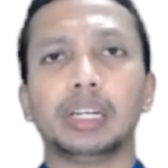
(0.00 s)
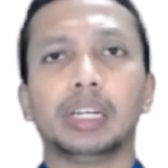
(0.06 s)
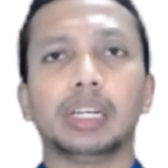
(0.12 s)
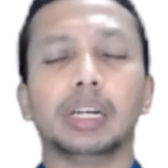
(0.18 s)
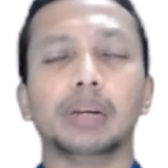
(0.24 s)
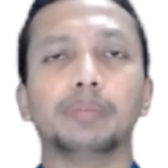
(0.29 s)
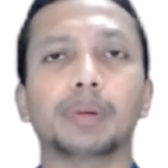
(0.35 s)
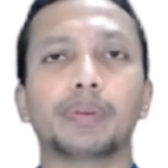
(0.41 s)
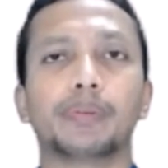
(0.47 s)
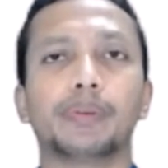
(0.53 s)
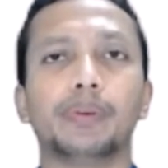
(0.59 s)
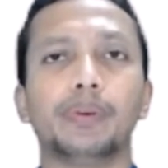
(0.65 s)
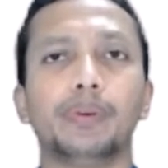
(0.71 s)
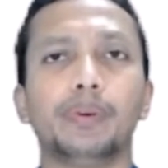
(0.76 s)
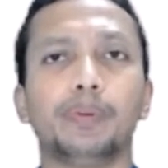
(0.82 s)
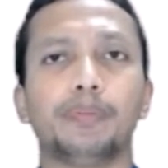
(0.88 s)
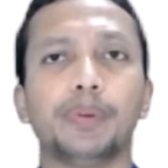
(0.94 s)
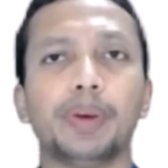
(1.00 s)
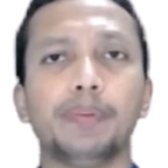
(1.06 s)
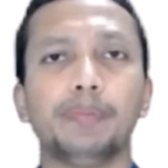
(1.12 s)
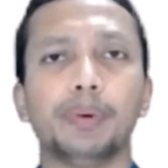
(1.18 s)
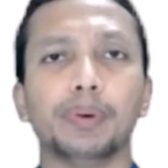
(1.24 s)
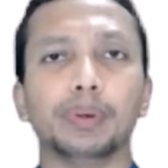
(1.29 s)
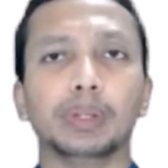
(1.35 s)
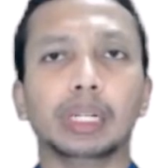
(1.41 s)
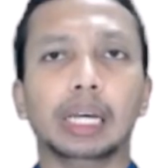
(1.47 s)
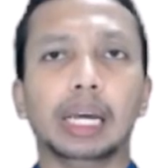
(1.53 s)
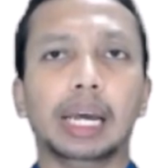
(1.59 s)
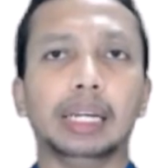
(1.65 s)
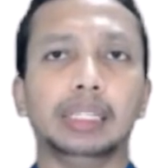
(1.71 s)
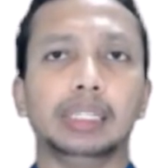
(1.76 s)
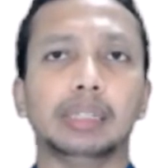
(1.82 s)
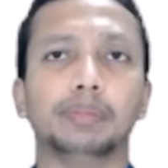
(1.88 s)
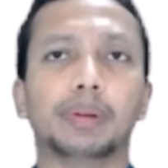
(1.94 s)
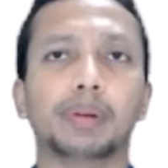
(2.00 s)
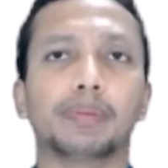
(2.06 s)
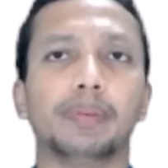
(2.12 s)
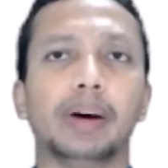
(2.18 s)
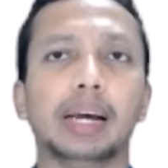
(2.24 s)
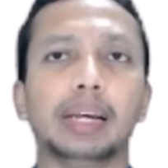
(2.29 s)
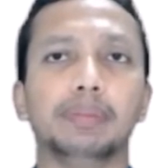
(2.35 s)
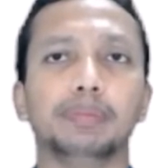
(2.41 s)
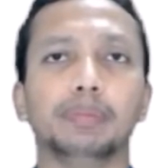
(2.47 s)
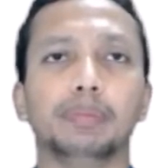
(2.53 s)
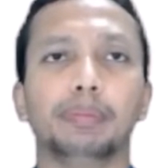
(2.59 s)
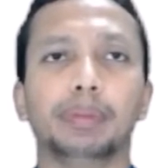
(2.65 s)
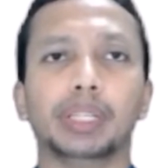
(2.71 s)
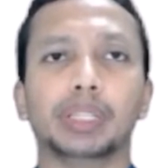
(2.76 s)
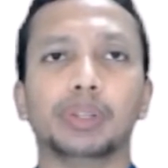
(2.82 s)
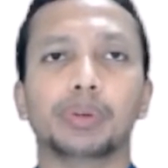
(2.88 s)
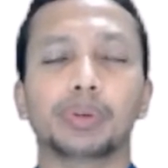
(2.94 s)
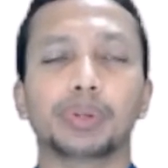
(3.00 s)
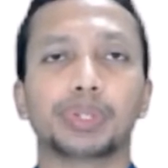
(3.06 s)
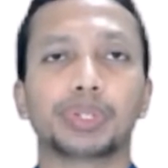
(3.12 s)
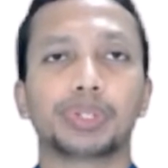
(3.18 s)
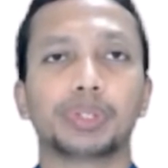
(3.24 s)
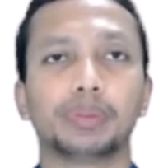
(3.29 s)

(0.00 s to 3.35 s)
number 4, people, and number 5, methods.